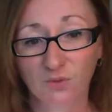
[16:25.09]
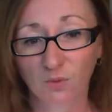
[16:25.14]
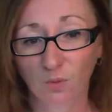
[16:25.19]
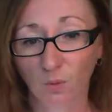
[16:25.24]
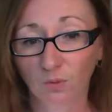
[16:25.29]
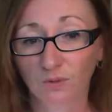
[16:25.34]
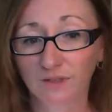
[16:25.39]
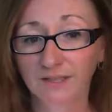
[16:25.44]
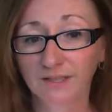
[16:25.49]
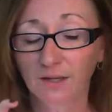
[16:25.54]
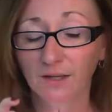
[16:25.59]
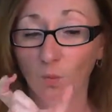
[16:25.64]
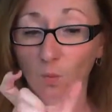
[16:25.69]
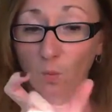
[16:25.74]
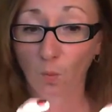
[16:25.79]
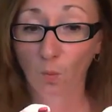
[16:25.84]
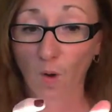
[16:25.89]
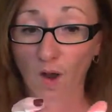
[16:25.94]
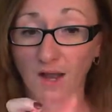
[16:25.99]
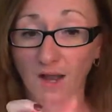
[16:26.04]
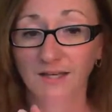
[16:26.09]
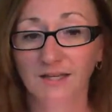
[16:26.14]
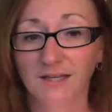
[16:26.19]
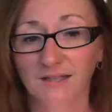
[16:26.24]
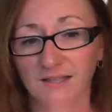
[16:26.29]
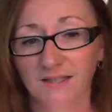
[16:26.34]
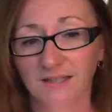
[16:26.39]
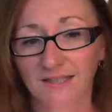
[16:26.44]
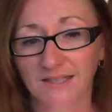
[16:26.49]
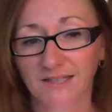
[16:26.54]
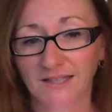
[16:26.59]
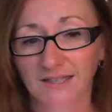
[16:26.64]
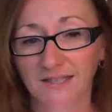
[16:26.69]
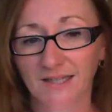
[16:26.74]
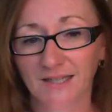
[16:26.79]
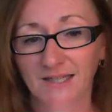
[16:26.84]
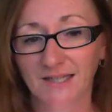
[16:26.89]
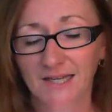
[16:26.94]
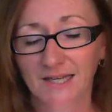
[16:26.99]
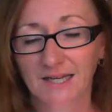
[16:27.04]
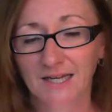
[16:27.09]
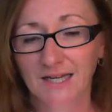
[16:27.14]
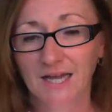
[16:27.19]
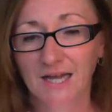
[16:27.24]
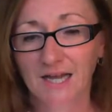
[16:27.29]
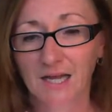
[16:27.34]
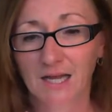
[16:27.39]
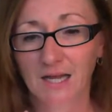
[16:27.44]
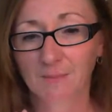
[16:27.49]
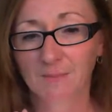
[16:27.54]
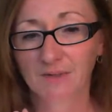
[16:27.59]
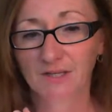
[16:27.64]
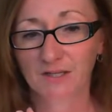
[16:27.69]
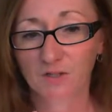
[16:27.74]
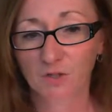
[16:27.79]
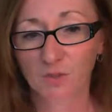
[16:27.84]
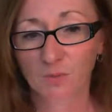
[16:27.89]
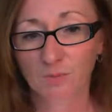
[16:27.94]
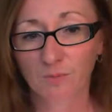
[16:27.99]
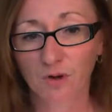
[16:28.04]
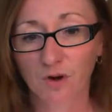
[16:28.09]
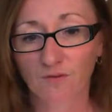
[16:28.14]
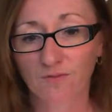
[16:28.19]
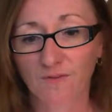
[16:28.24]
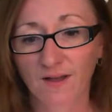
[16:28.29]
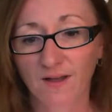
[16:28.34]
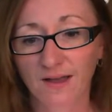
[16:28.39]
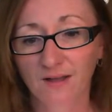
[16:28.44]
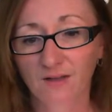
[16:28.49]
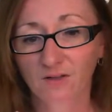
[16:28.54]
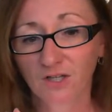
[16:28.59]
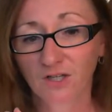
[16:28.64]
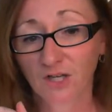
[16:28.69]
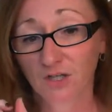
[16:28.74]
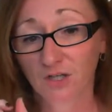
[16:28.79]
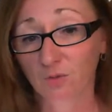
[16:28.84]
you only get one link in your profile.